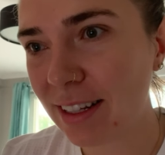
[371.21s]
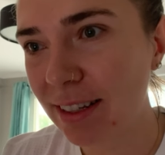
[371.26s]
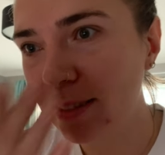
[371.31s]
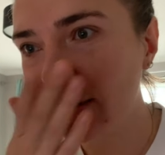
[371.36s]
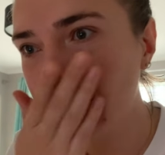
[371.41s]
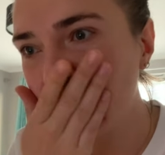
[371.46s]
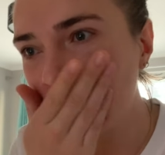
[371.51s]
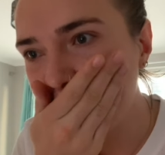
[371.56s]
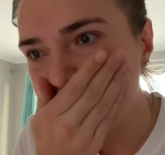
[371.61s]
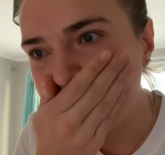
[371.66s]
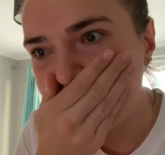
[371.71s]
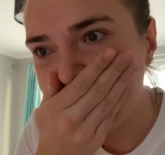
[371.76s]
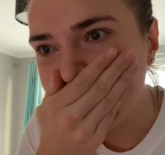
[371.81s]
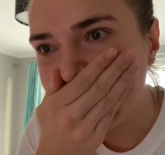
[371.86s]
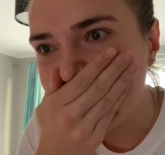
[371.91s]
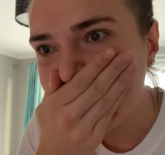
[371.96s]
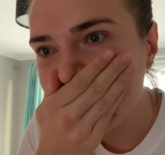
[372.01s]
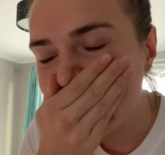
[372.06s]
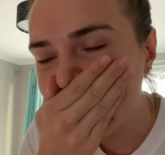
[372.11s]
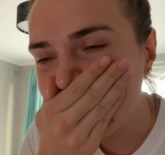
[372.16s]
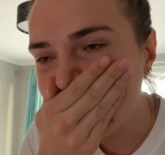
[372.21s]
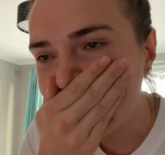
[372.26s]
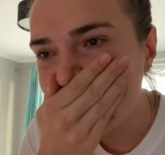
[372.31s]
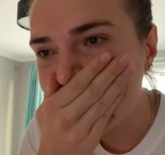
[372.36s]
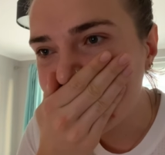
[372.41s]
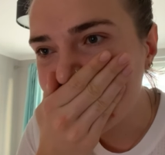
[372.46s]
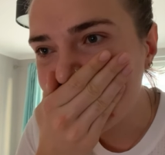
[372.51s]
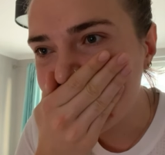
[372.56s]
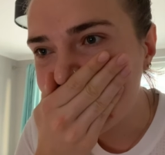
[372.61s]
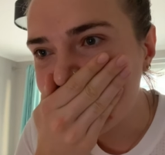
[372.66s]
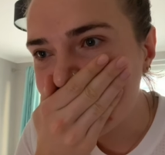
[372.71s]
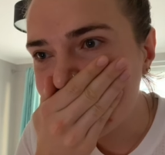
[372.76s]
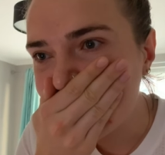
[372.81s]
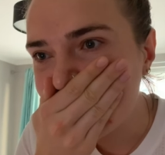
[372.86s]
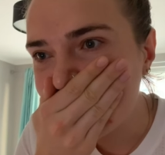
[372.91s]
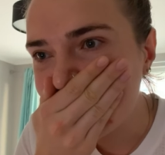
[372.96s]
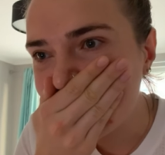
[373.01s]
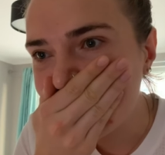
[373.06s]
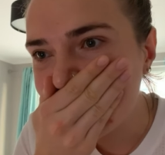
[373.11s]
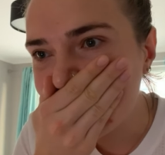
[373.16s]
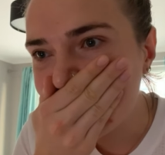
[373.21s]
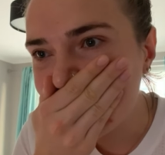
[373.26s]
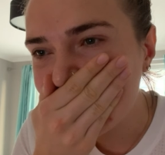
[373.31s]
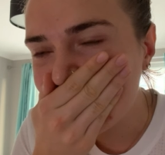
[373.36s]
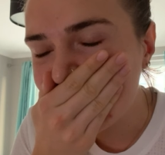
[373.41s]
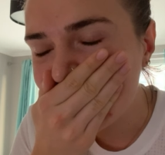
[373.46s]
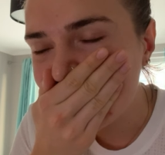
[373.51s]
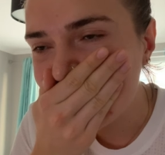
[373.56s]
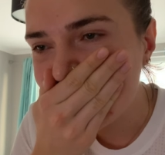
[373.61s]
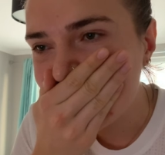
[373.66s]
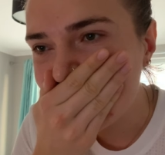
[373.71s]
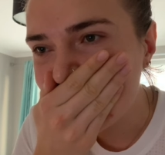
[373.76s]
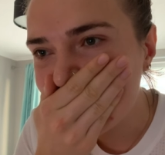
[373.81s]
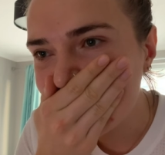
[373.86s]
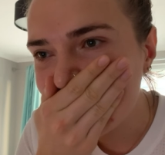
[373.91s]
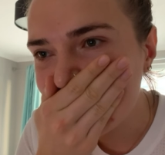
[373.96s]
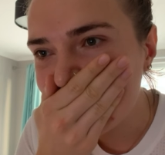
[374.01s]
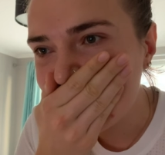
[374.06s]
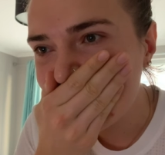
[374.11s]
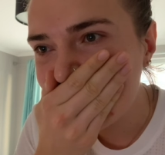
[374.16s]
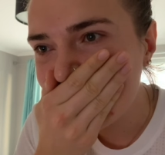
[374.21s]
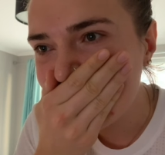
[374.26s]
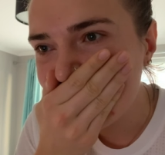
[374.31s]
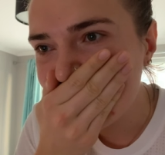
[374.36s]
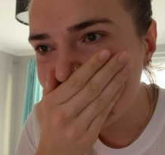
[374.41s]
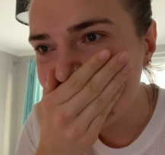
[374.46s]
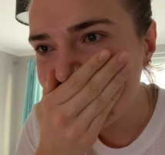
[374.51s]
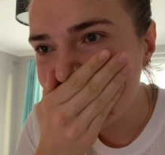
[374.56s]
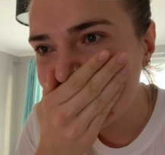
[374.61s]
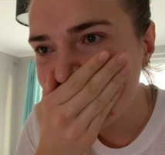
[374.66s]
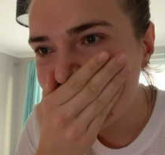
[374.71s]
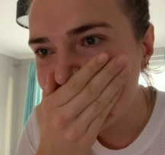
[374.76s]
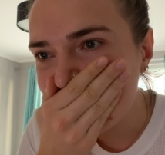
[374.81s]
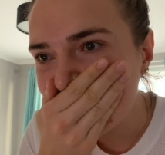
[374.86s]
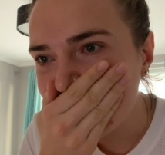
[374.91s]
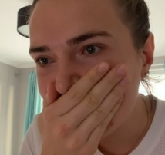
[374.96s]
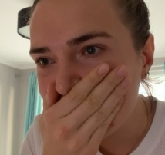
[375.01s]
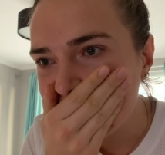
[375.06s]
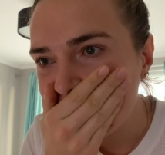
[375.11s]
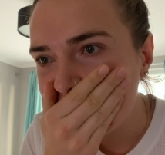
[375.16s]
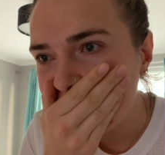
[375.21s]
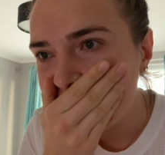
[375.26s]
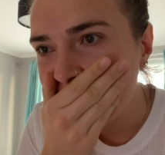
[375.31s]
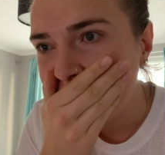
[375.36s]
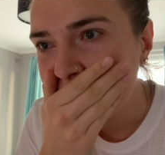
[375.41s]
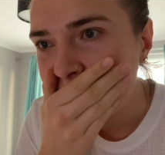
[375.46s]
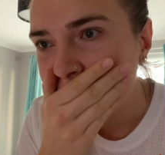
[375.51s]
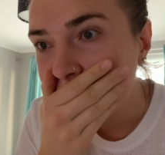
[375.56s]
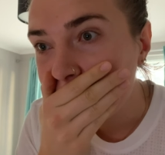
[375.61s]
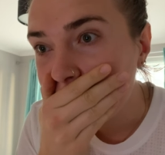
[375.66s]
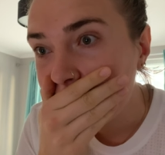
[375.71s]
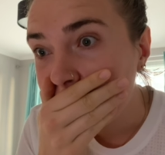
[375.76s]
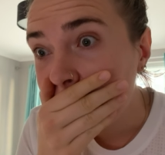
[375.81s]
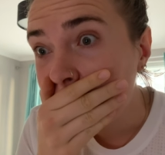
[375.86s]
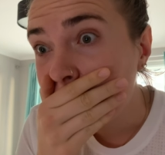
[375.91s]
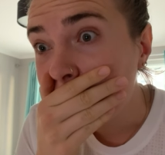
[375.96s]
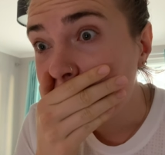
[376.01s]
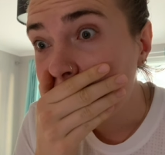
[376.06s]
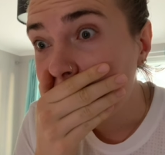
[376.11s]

No one is speaking in this clip.